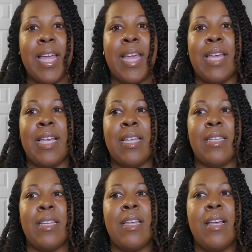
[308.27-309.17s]

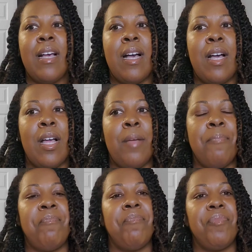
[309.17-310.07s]
And
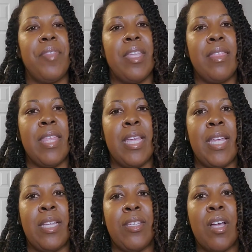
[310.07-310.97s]
um,
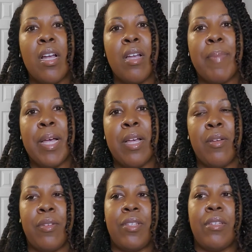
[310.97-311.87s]
they talk
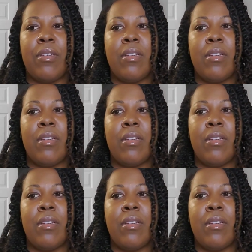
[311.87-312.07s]
about